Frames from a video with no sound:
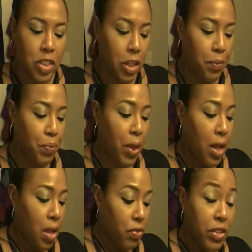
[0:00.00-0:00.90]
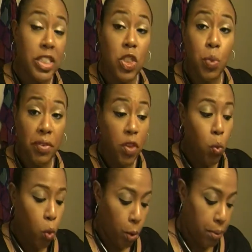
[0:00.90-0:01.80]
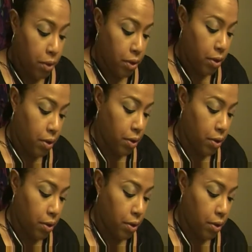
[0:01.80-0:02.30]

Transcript: So this is with the warmth.